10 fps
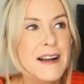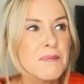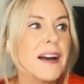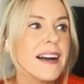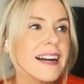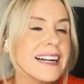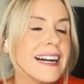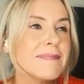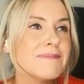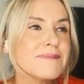But
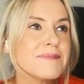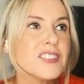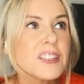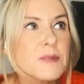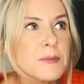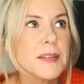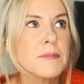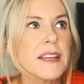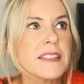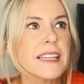she would be
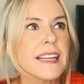amazing.